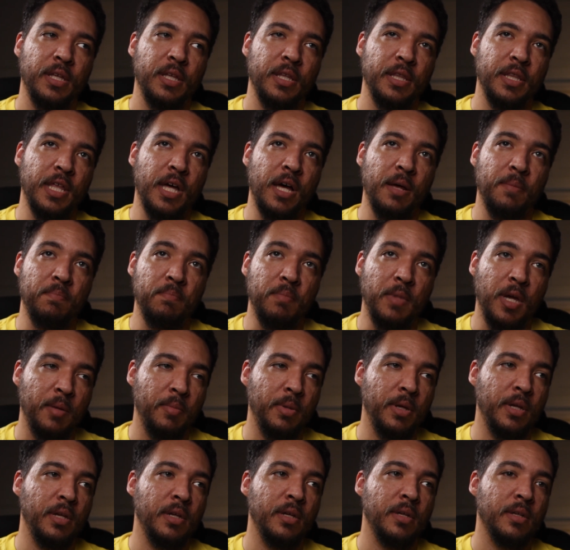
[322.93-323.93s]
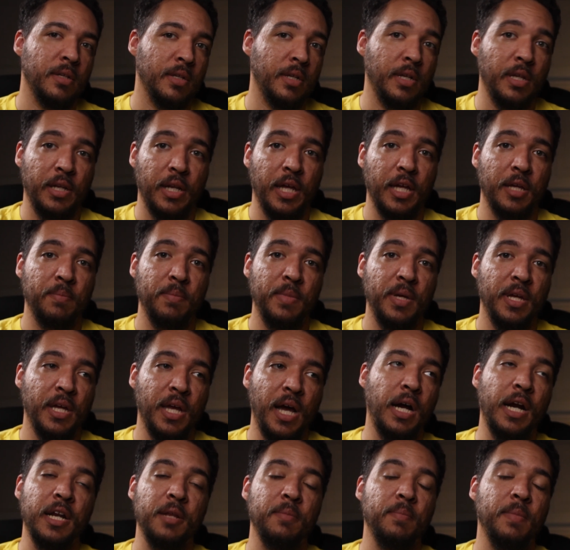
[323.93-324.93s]
That maybe, like me,
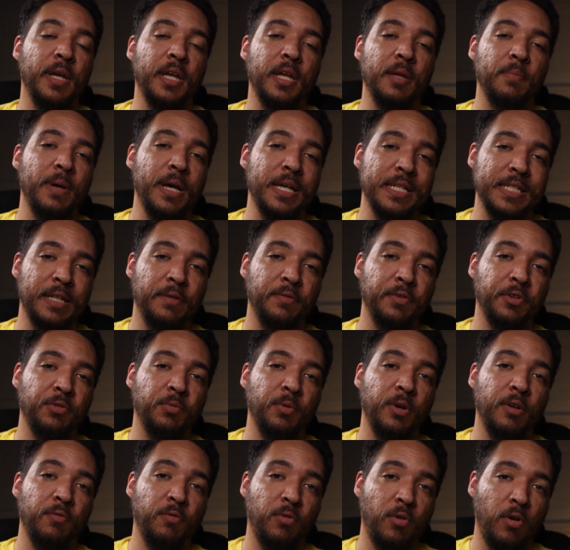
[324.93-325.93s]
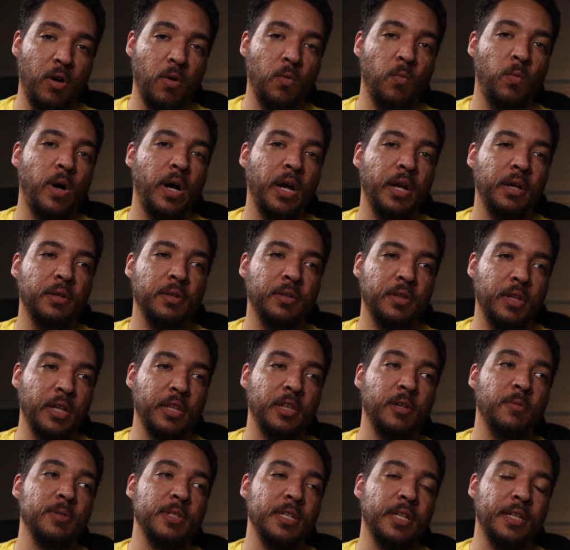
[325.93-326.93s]
I didn't make it past level 3 for a while. Like,
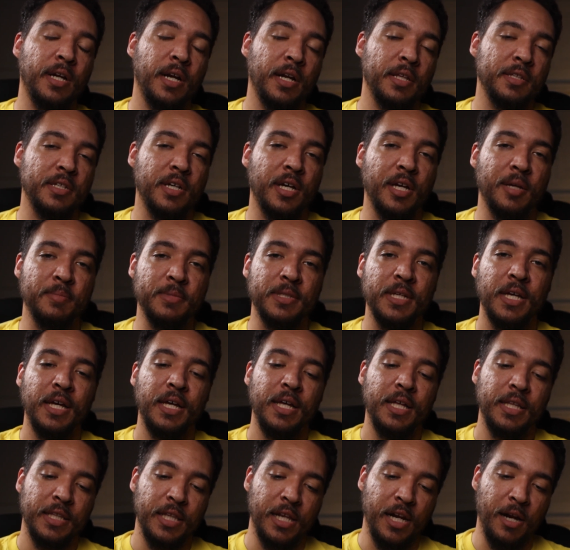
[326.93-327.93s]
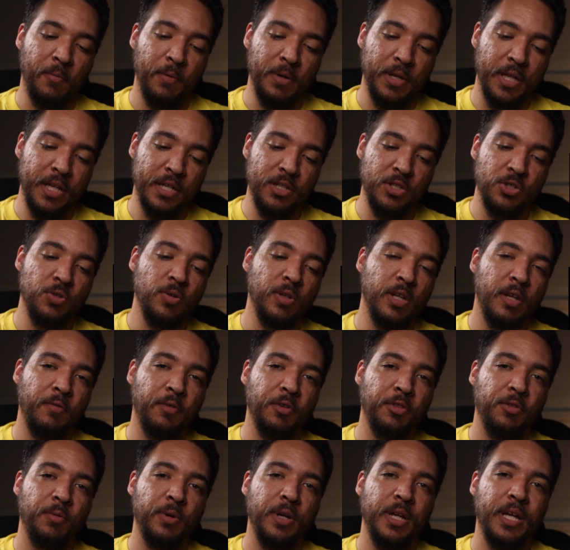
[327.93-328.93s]
there was a lot of times that I would get to
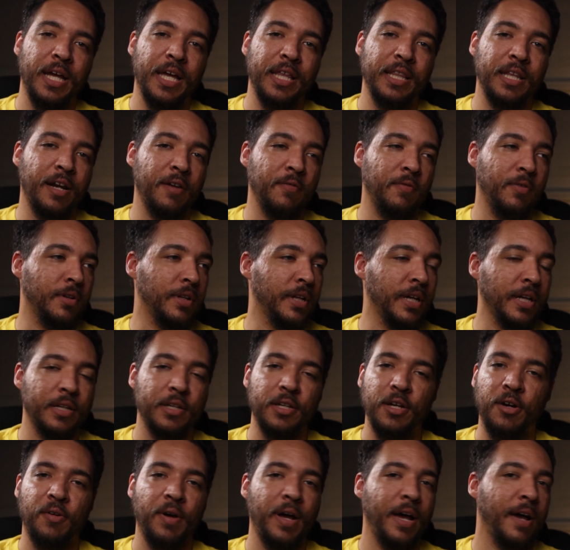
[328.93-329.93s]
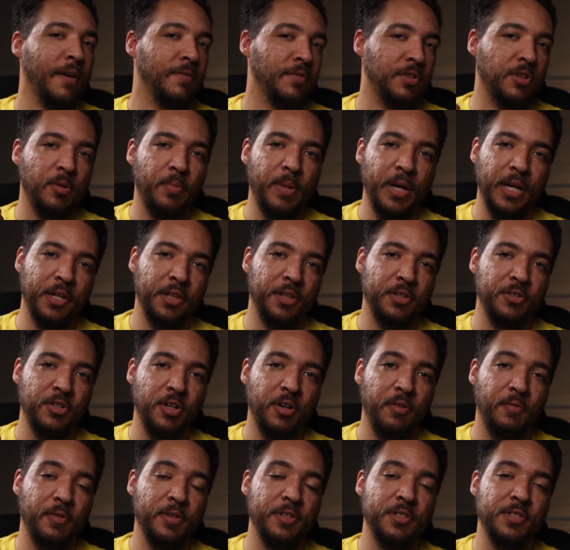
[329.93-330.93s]
level 3 and then I felt like, no, I have to go back to the
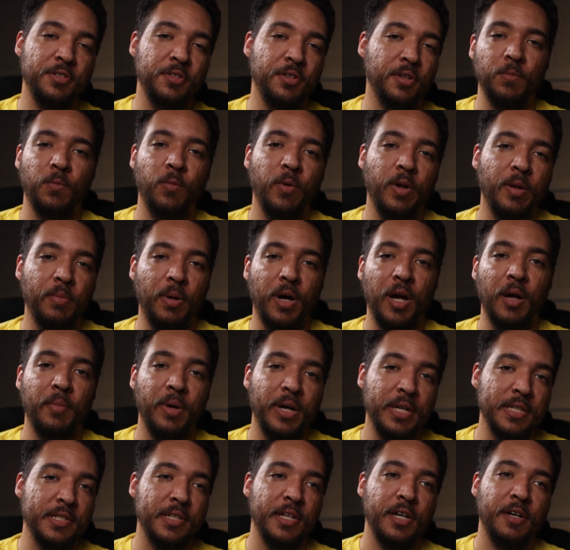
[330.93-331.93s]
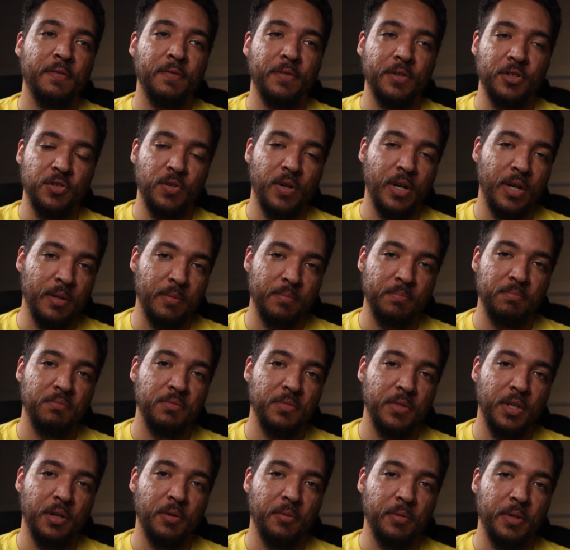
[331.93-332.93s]
surface to rebuy my stuff and try to,
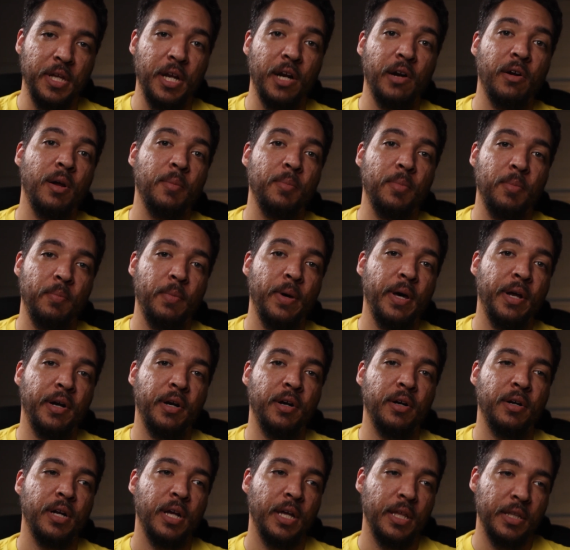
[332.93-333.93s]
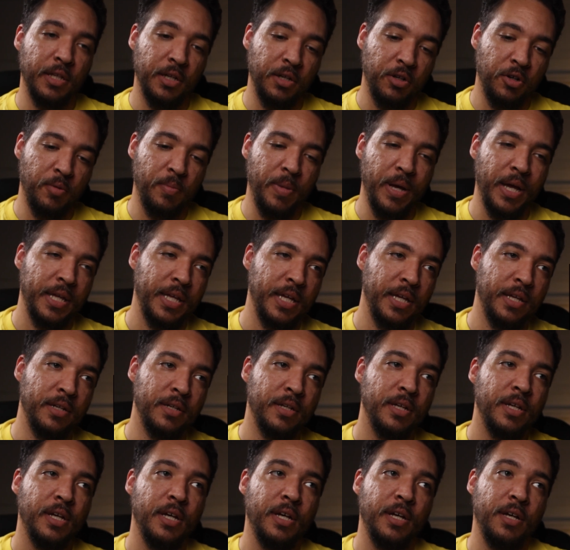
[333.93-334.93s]
gear up better, and then go back in,
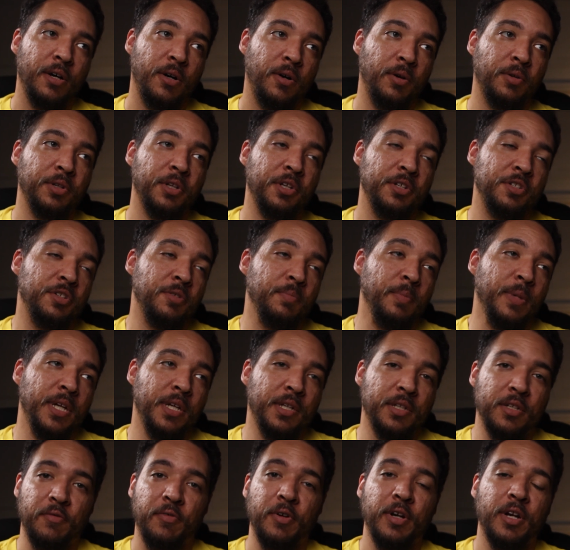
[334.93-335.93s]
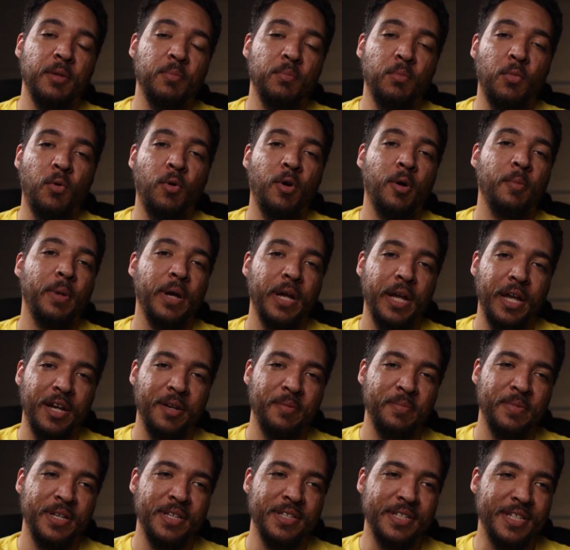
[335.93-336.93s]
only to be defeated more by
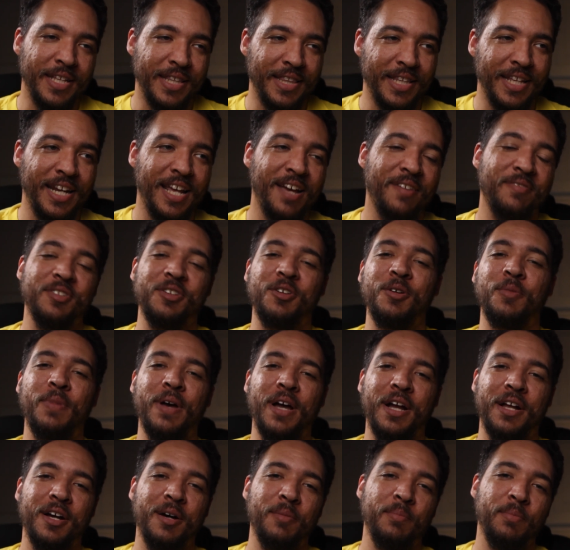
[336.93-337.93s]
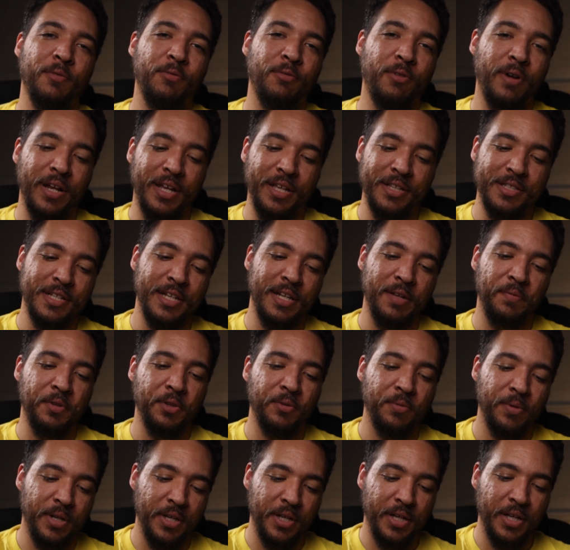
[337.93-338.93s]
enemies and then have to go back up before I get to level
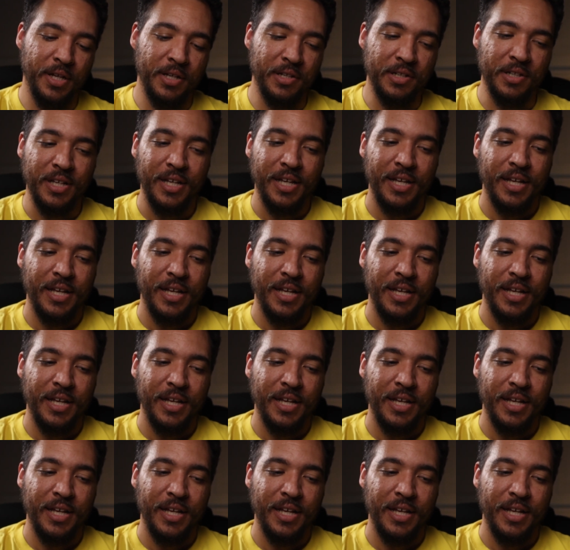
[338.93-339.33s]
3 again.